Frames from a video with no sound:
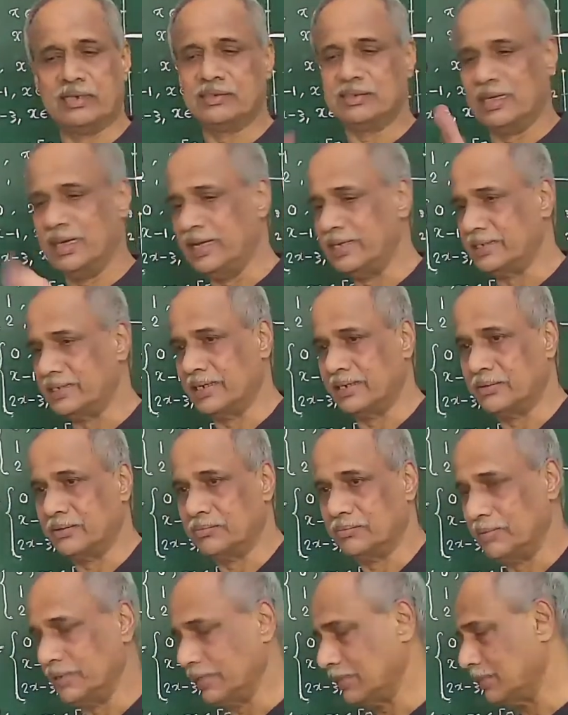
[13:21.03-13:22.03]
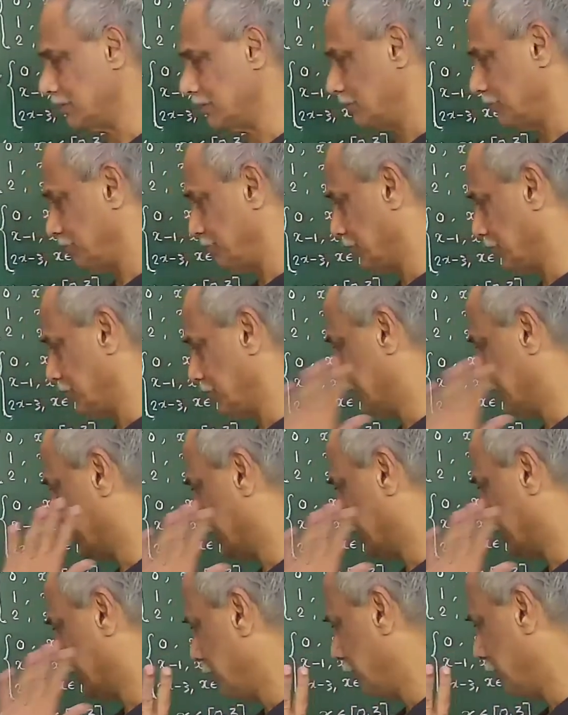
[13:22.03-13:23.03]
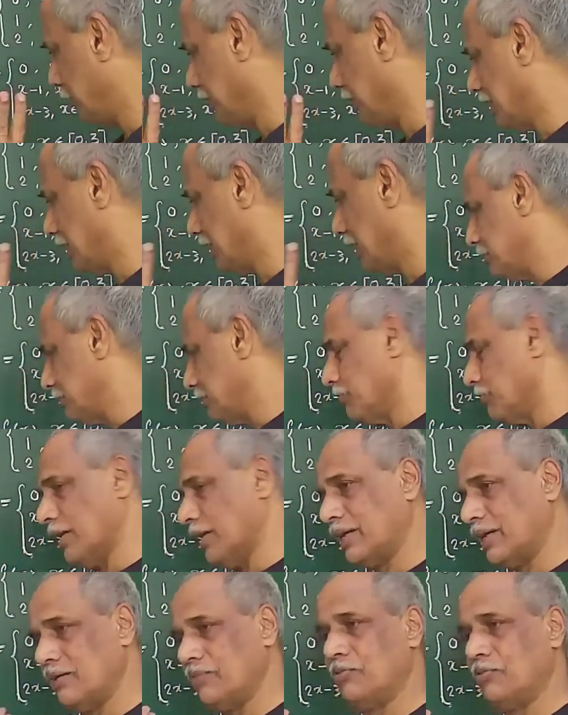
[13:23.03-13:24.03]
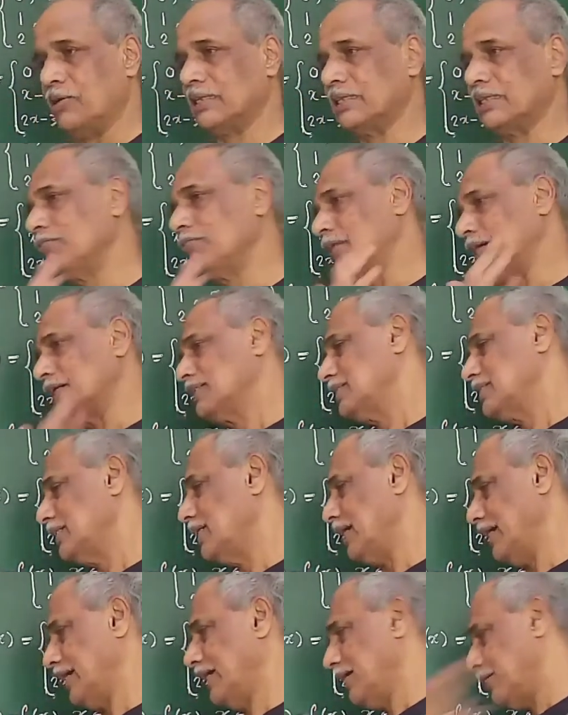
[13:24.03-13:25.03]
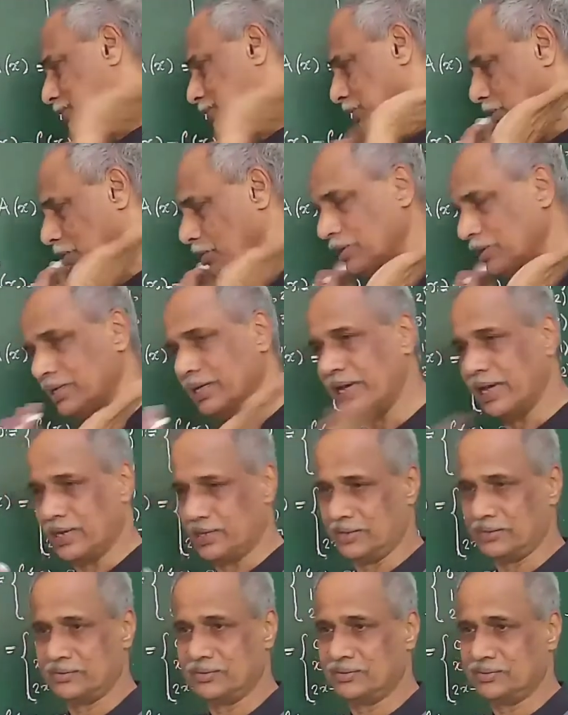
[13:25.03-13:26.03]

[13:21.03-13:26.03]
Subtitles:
later, but for the time being, let me work for the function I have drawn here.